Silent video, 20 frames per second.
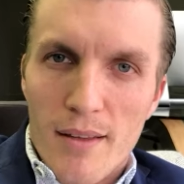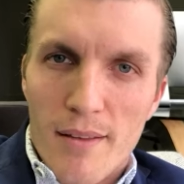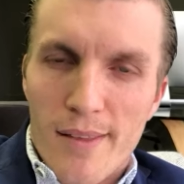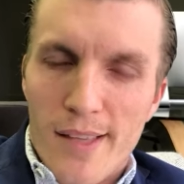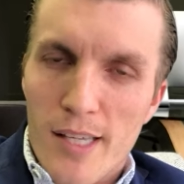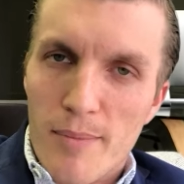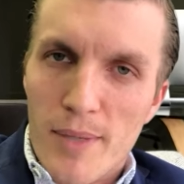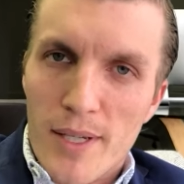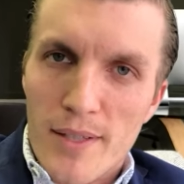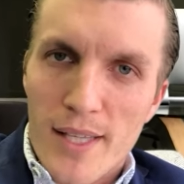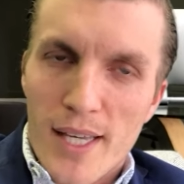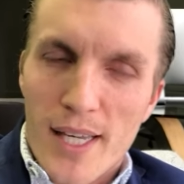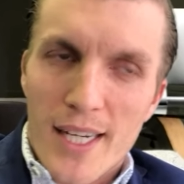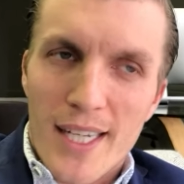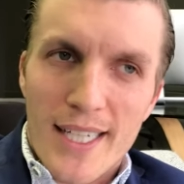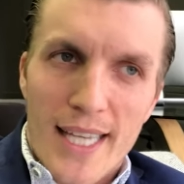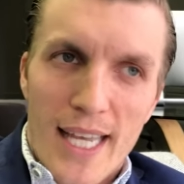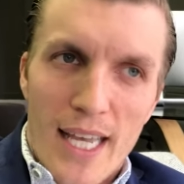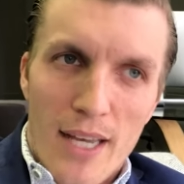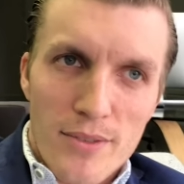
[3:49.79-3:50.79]
Think about that.
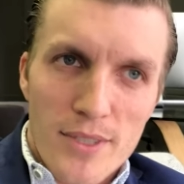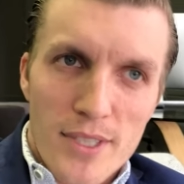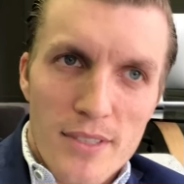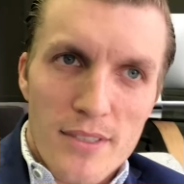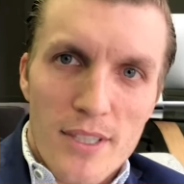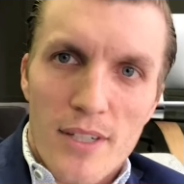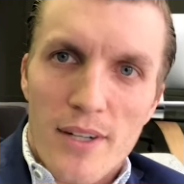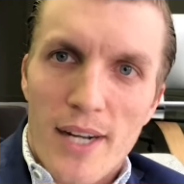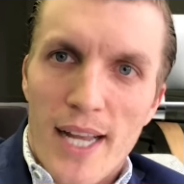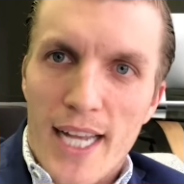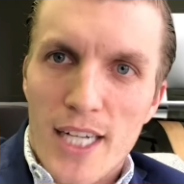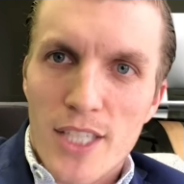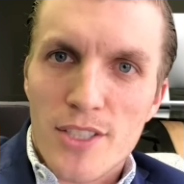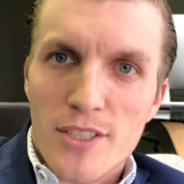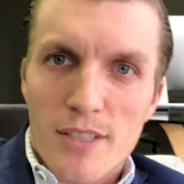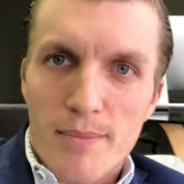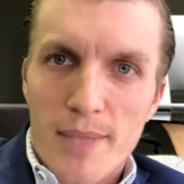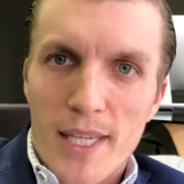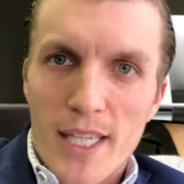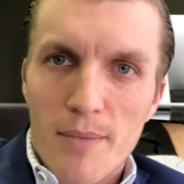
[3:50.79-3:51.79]
Accountants that are
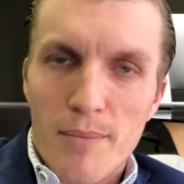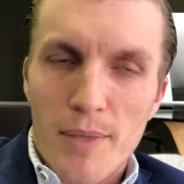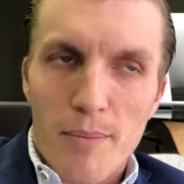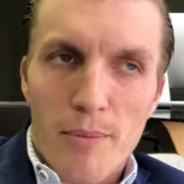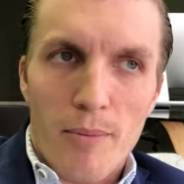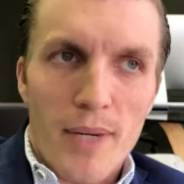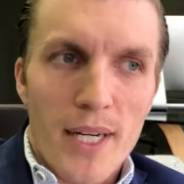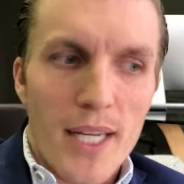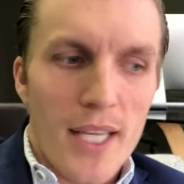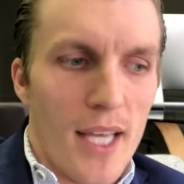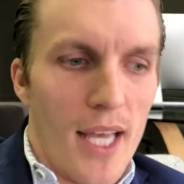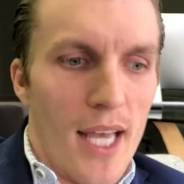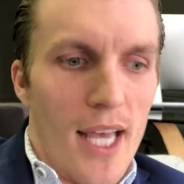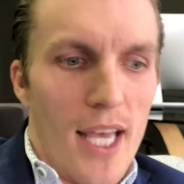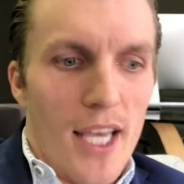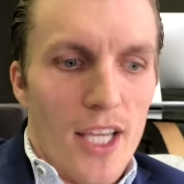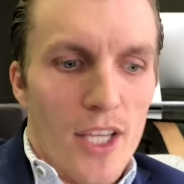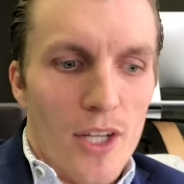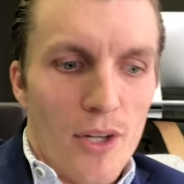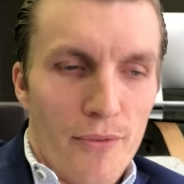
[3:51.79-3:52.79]
actually making people money.
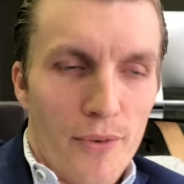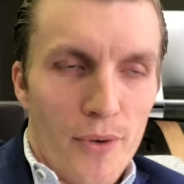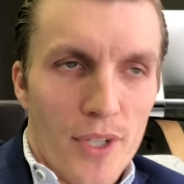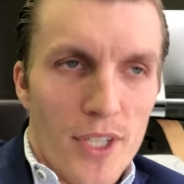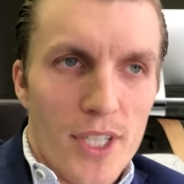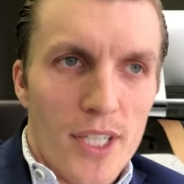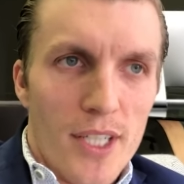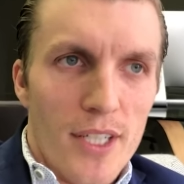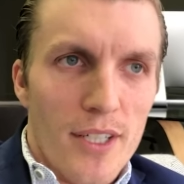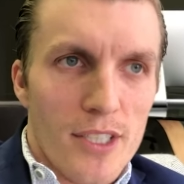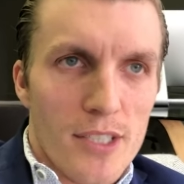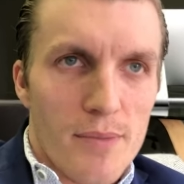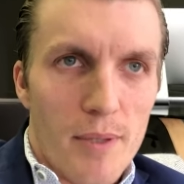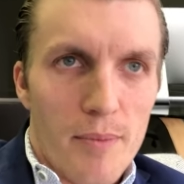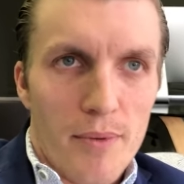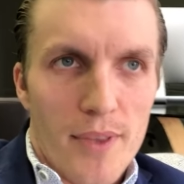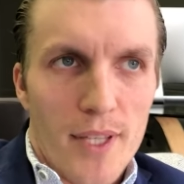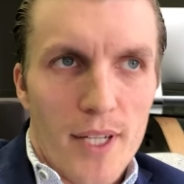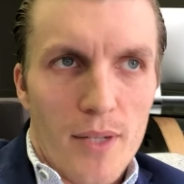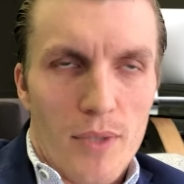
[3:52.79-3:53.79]
You know, for years
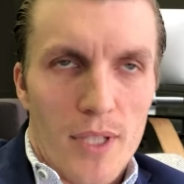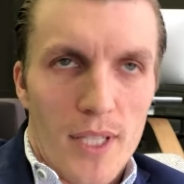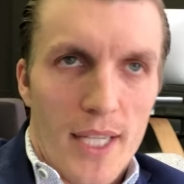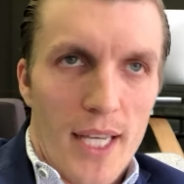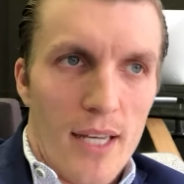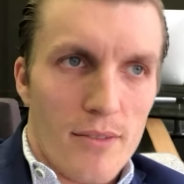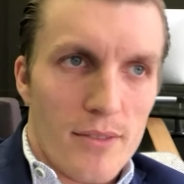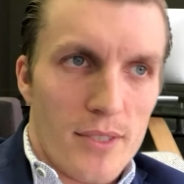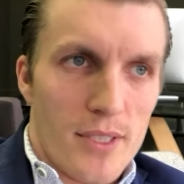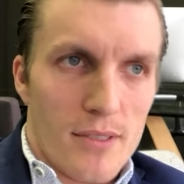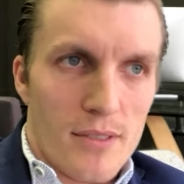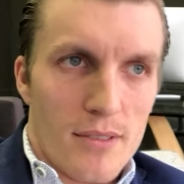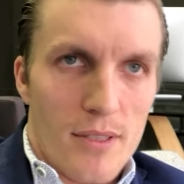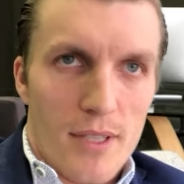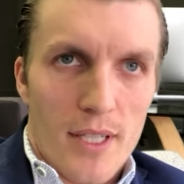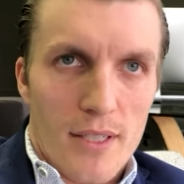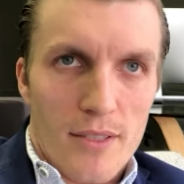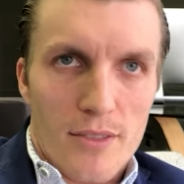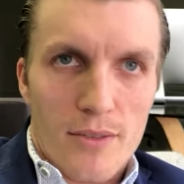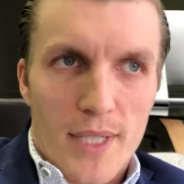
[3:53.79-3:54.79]
people think, well, accountants, do
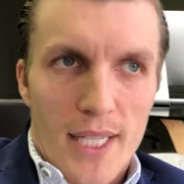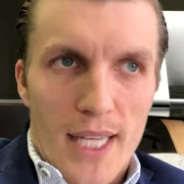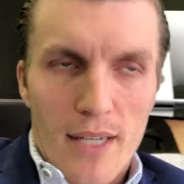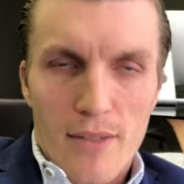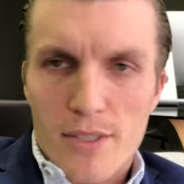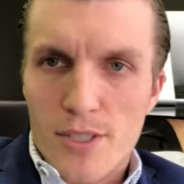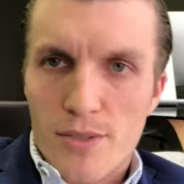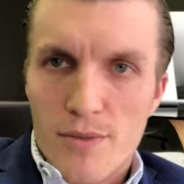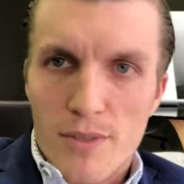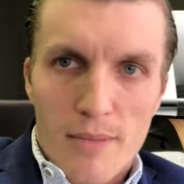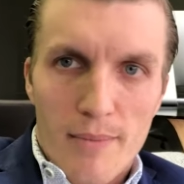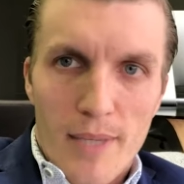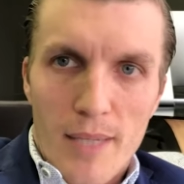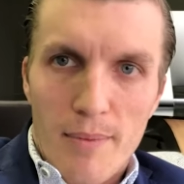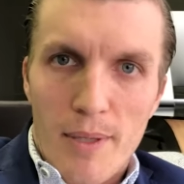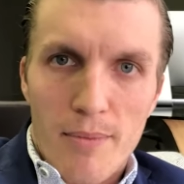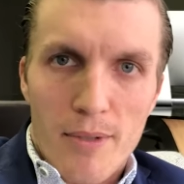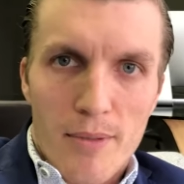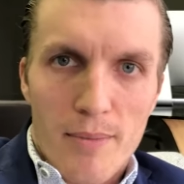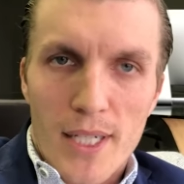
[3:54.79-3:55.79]
accountants really
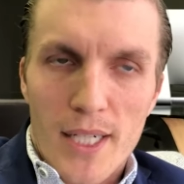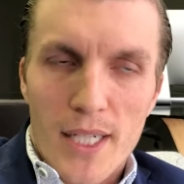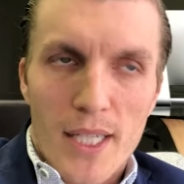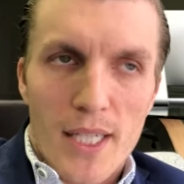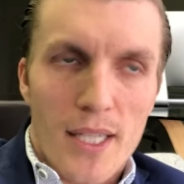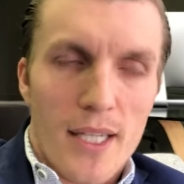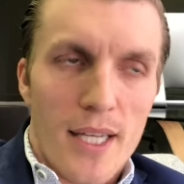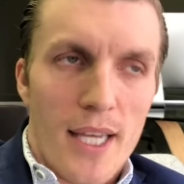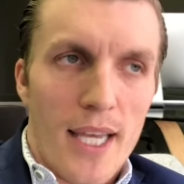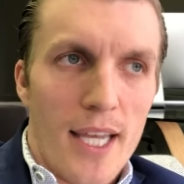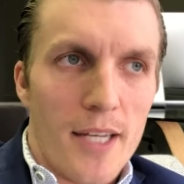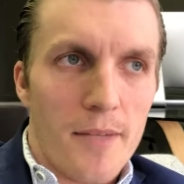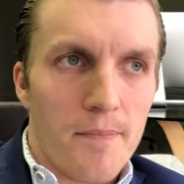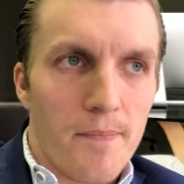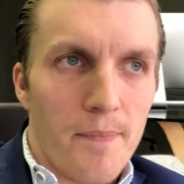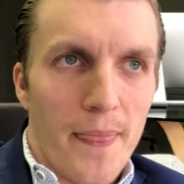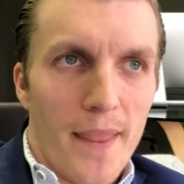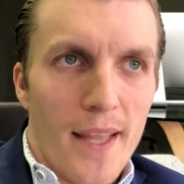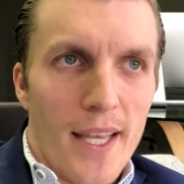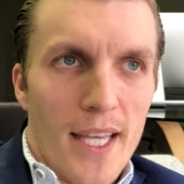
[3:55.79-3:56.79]
make people money?
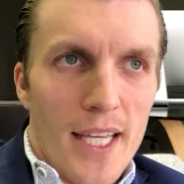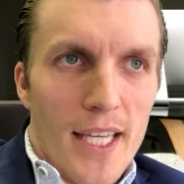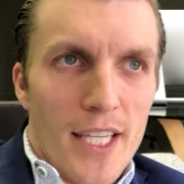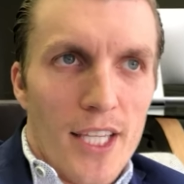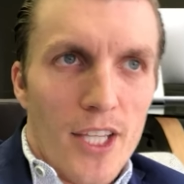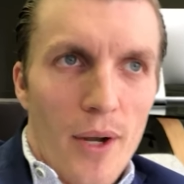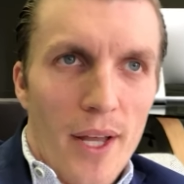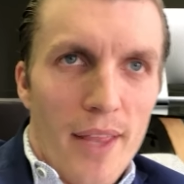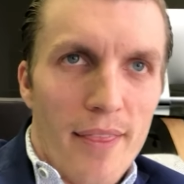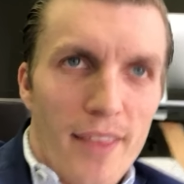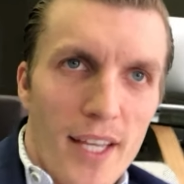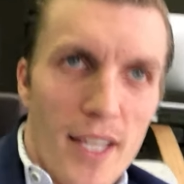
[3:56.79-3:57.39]
And, you know, I